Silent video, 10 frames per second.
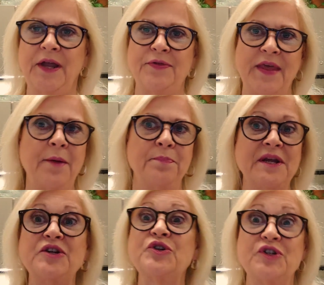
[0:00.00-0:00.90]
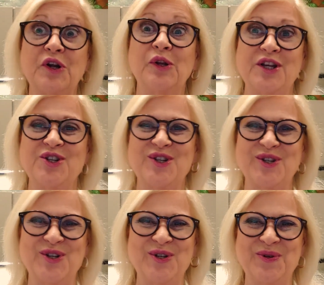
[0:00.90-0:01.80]
That'd be
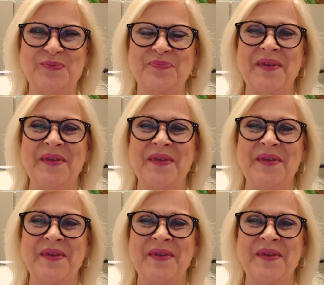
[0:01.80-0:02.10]
delicious too.